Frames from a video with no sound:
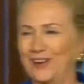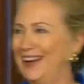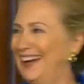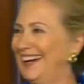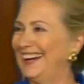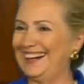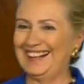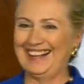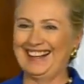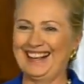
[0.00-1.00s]

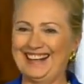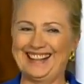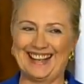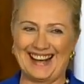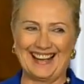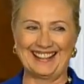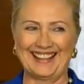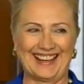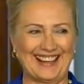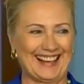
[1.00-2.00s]

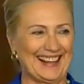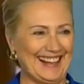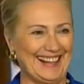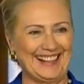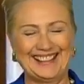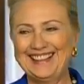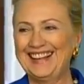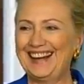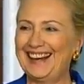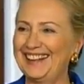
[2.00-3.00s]

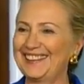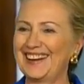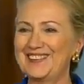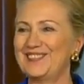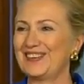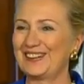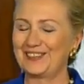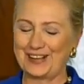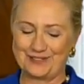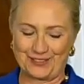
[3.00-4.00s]
I'm very
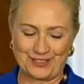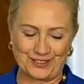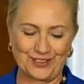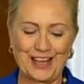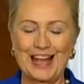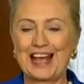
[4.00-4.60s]
grateful to you.